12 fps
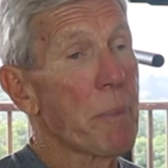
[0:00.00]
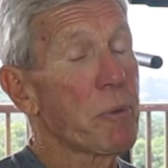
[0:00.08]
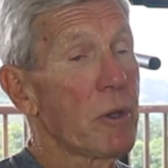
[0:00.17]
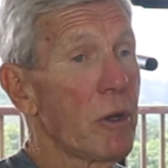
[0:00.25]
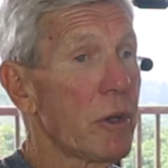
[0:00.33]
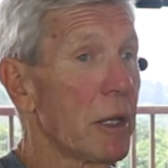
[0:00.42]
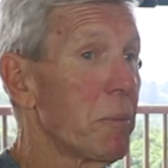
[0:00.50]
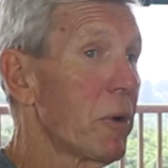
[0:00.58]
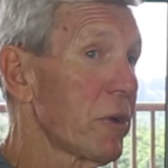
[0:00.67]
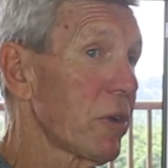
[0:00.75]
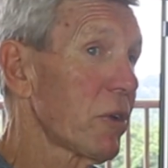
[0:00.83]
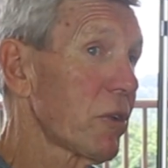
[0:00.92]
Absolutely,
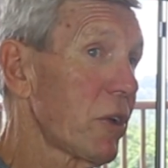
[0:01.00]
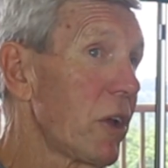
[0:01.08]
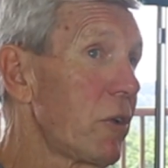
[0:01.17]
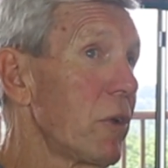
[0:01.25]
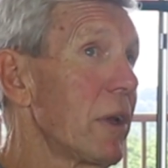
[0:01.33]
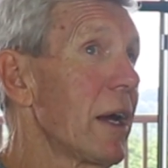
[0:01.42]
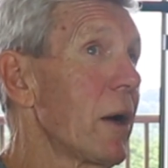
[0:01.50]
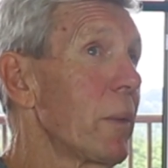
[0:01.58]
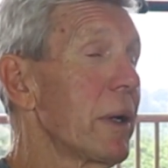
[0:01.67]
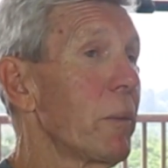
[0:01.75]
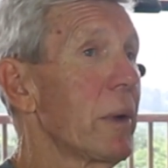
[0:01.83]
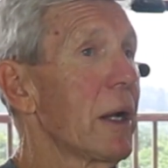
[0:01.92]
because as I said to you now,
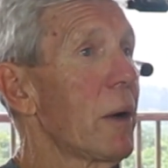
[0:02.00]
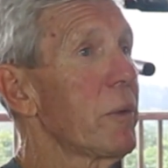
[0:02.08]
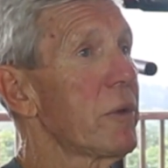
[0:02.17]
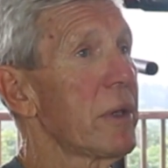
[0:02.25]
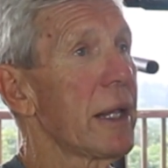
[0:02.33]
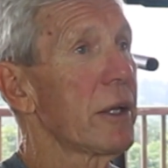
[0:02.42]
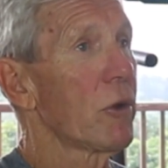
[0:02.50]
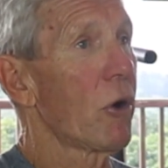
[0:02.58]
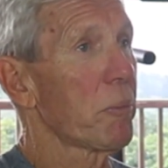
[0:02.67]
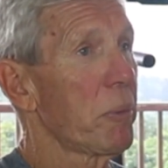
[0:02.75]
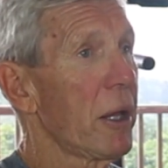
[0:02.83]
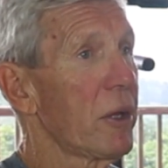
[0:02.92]
when I was in that
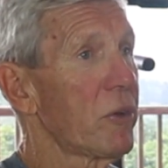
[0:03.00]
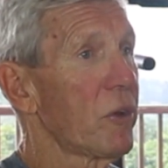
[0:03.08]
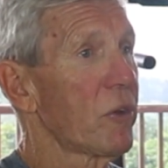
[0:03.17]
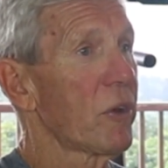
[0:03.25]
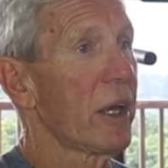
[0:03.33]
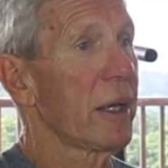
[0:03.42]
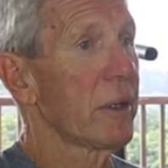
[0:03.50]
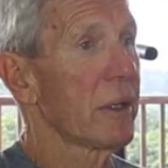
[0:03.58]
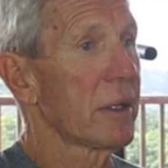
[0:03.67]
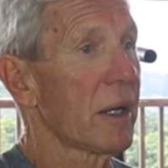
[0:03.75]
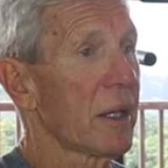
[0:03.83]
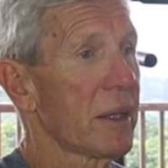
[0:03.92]
dark place and saying
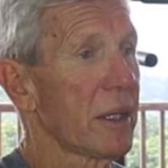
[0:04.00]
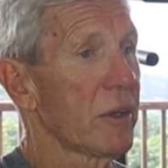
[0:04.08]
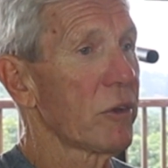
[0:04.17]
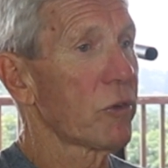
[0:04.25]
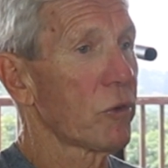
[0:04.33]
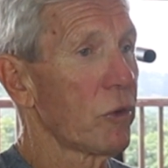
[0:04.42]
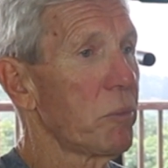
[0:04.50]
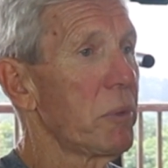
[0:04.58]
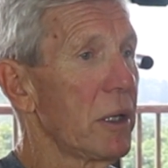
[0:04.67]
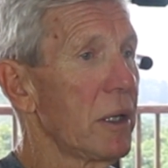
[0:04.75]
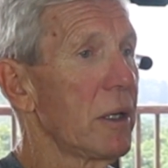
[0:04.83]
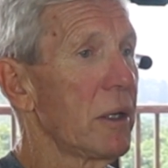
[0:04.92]
that I think this could
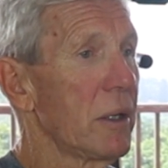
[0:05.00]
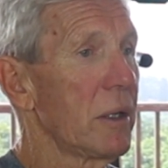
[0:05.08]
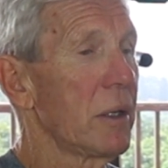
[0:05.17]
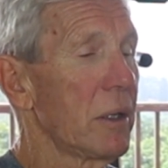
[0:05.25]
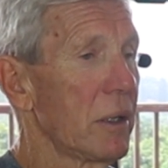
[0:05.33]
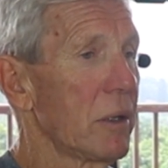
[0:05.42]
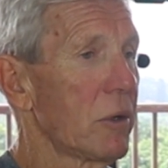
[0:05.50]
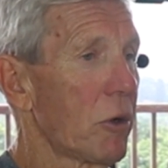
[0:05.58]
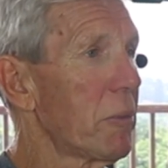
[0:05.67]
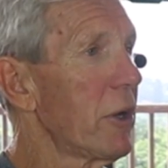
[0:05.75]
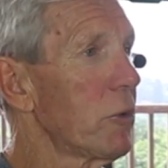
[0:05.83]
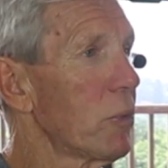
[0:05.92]
be
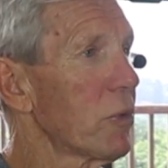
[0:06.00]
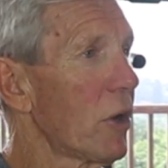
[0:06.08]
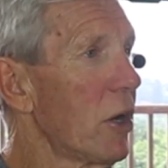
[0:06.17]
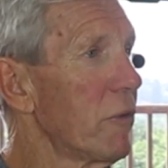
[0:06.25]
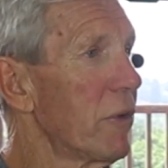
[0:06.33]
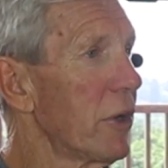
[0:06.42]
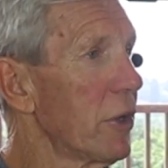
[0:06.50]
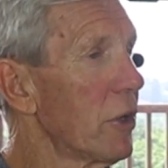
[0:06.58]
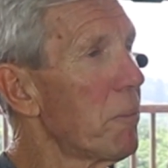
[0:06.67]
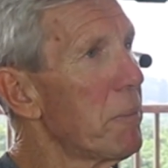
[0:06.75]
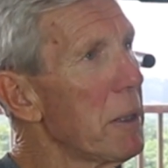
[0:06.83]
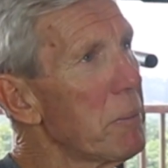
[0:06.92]
Comrades was over, you
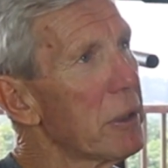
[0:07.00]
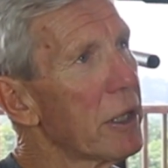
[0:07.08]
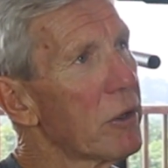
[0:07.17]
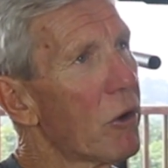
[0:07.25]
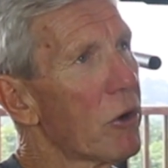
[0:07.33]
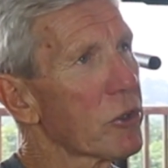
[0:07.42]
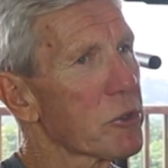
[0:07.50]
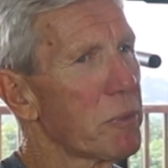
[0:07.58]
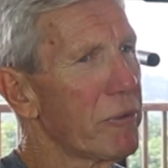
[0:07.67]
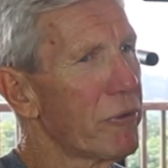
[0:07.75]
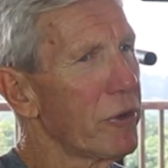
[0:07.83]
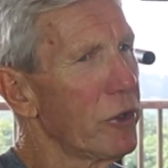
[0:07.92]
know, people had asked
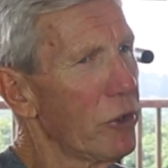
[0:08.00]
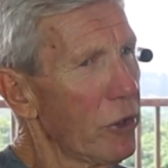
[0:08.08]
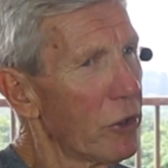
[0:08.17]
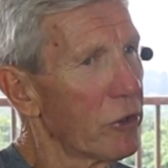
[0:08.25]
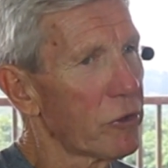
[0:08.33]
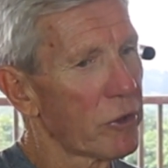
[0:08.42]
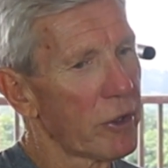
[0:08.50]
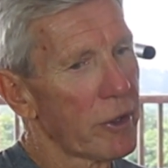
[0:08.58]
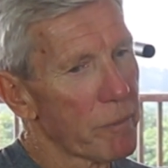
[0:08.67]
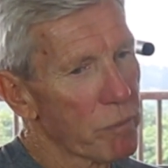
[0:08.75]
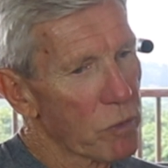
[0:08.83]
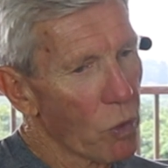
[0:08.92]
me for years,
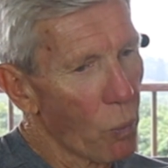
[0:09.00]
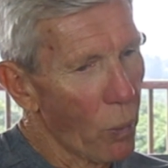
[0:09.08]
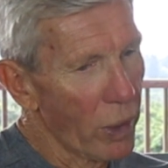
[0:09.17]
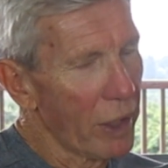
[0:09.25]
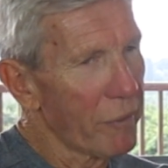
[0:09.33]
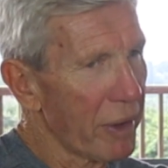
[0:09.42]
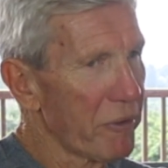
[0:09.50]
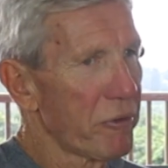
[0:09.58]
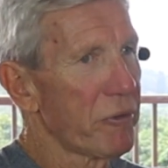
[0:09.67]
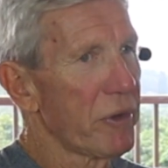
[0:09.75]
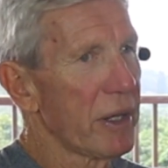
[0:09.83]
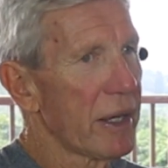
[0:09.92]
will I run
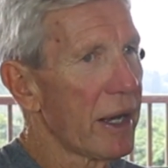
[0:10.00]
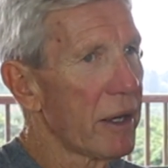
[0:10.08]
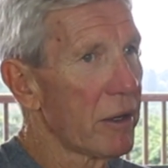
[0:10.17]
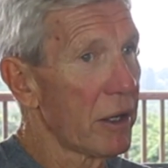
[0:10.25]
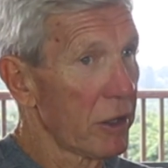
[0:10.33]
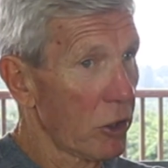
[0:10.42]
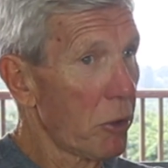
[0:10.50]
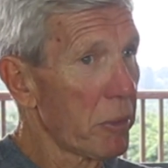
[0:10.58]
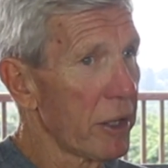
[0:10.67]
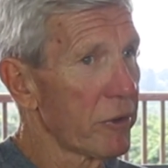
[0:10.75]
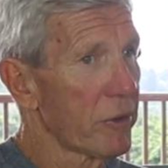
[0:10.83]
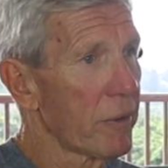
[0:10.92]
50
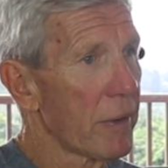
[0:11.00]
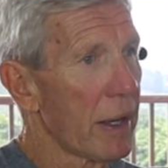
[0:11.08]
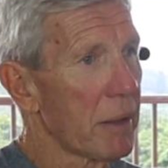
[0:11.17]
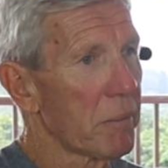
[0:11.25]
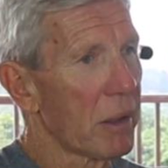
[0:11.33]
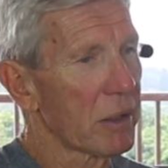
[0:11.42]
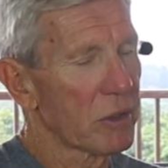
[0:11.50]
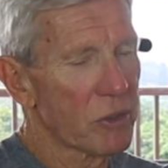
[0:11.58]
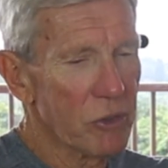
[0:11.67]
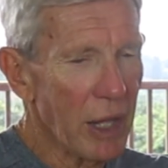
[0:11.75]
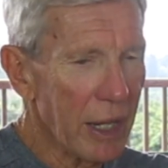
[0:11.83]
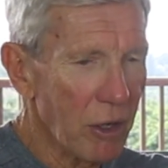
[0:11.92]
Comrades? And my
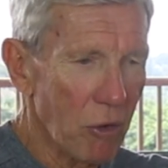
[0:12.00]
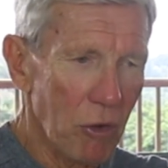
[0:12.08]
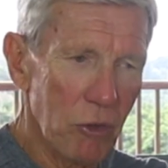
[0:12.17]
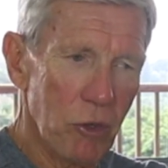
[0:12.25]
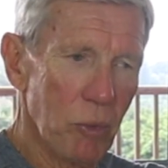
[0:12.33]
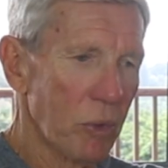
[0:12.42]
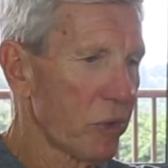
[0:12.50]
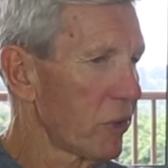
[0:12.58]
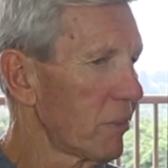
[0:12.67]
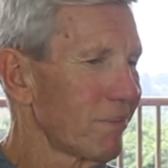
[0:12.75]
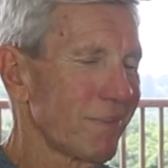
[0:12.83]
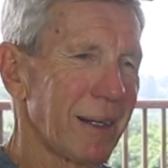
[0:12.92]
standard answer
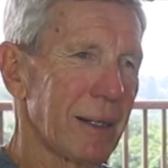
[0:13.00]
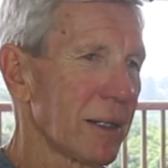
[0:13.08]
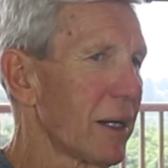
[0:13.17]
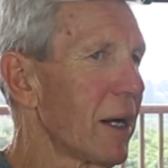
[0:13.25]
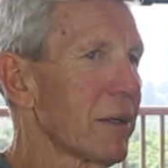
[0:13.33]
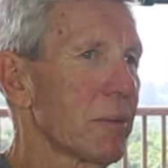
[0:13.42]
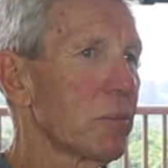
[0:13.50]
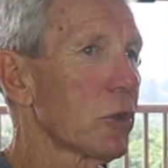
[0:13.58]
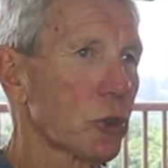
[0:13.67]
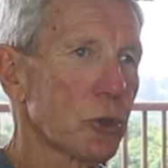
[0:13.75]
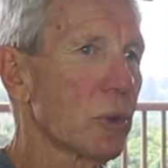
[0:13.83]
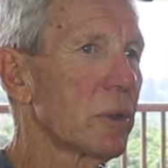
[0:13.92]
was, guys, I'm
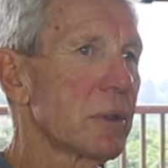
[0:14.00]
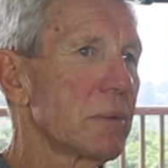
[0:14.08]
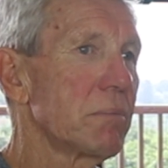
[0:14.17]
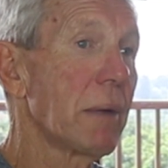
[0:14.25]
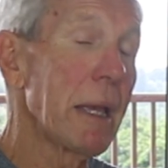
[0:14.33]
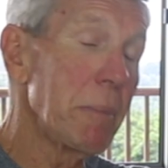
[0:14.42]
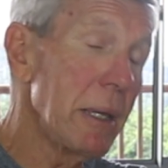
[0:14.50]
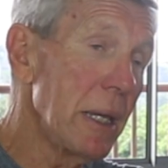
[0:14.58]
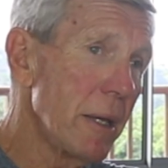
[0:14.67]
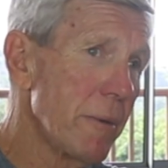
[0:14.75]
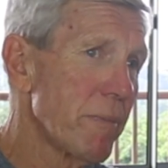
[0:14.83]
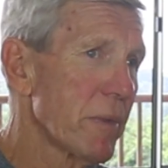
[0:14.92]
not sure.
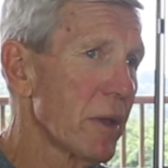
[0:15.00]
Maybe,